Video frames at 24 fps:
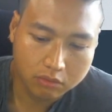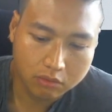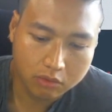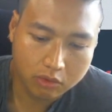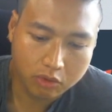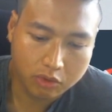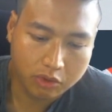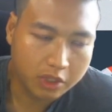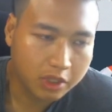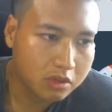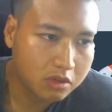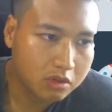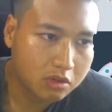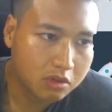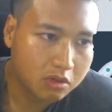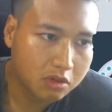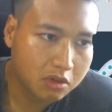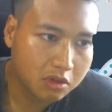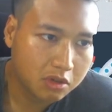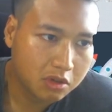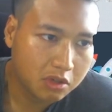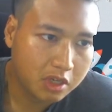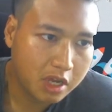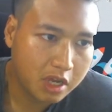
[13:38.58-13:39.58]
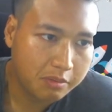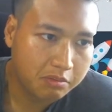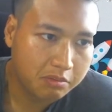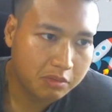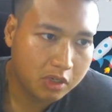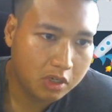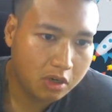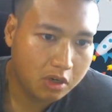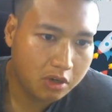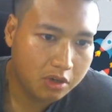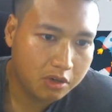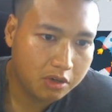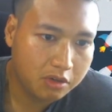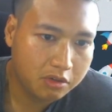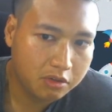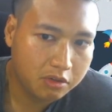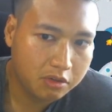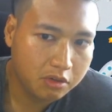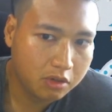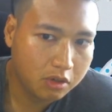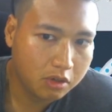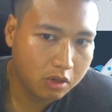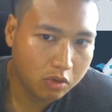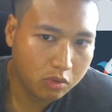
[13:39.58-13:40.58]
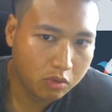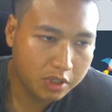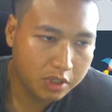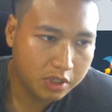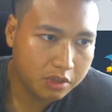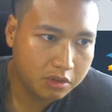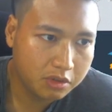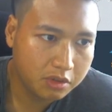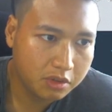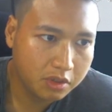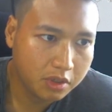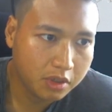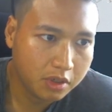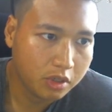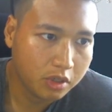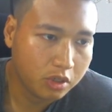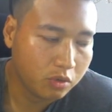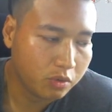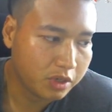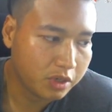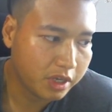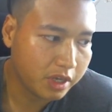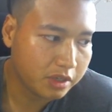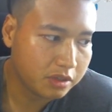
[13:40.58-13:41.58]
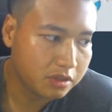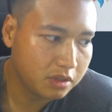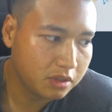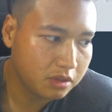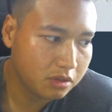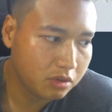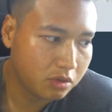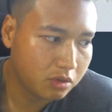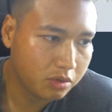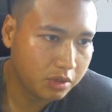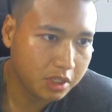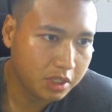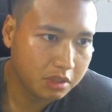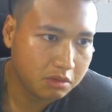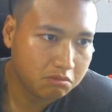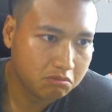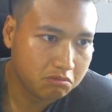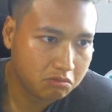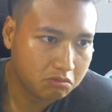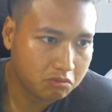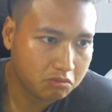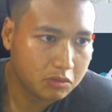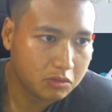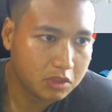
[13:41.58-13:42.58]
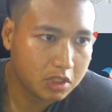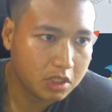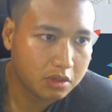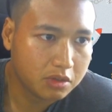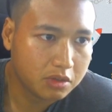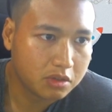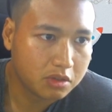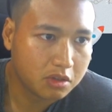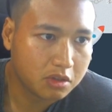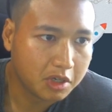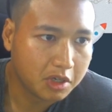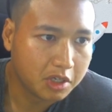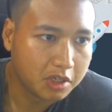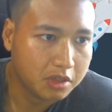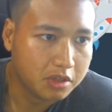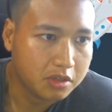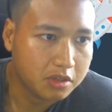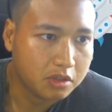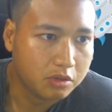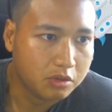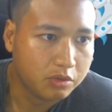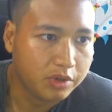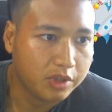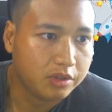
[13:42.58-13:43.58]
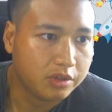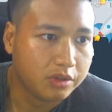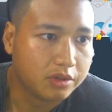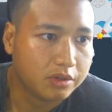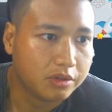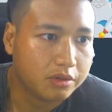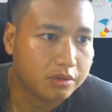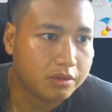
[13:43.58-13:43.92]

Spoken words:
think it's gonna dump a lot lower, you wanna exit quick. Stock market is the way to go.